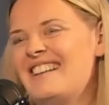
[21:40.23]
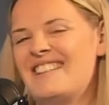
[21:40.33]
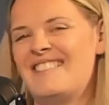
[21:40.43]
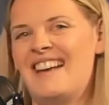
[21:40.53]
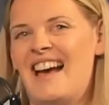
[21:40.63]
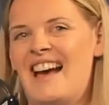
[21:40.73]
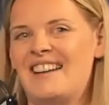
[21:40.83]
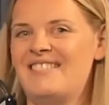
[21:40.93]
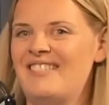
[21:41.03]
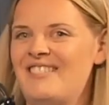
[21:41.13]
So yeah,
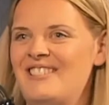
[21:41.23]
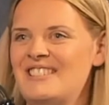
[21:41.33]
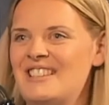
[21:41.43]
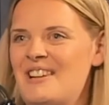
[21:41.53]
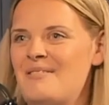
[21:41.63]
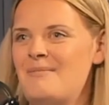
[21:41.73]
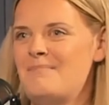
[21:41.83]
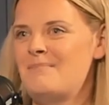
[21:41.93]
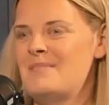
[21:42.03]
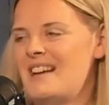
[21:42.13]
and also
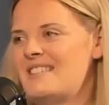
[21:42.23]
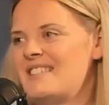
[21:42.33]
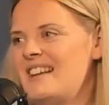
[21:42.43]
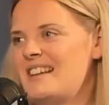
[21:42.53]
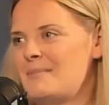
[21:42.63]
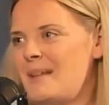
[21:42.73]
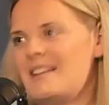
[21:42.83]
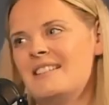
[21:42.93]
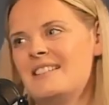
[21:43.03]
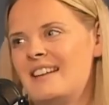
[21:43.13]
potentially
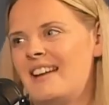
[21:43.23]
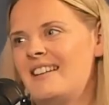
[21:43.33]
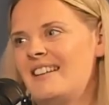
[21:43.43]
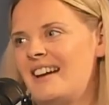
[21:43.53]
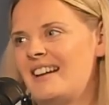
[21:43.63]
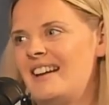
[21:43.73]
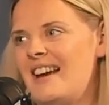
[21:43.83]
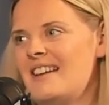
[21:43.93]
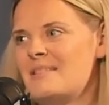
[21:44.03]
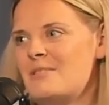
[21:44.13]
expanding to getting like a
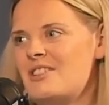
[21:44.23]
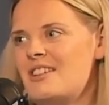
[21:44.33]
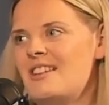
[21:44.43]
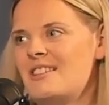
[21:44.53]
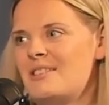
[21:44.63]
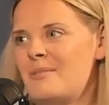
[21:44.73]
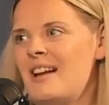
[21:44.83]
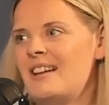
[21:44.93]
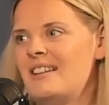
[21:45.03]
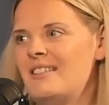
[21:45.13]
laser machine as
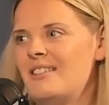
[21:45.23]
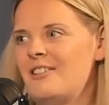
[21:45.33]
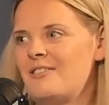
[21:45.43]
well, and offering